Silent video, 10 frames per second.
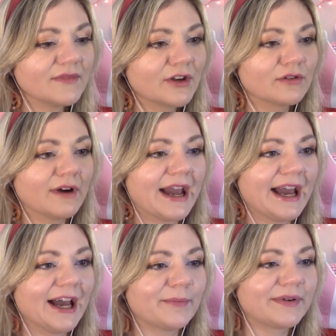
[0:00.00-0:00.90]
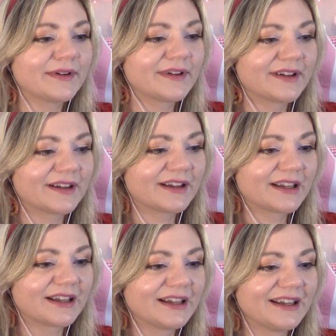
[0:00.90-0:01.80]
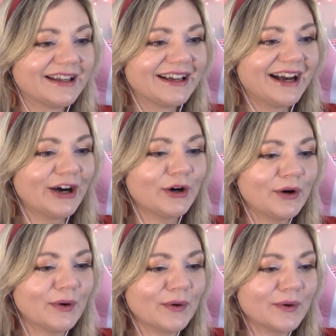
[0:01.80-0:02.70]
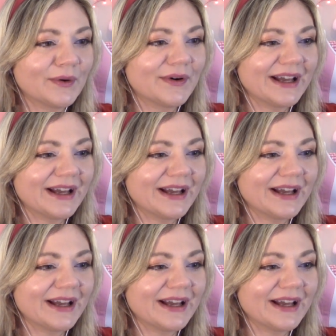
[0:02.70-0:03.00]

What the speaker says: Crap. Oh,